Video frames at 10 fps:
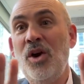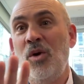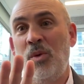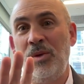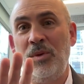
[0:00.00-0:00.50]

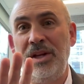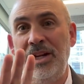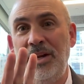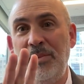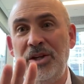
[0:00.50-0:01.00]
We needed
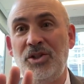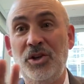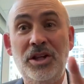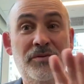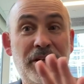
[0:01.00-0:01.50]
to make sure
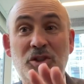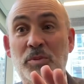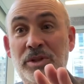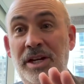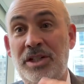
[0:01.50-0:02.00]
that investor
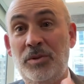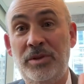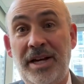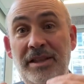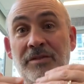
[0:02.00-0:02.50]
protection was
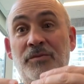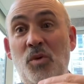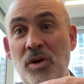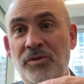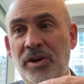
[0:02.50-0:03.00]
at the
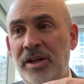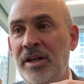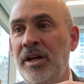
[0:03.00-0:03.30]
forefront.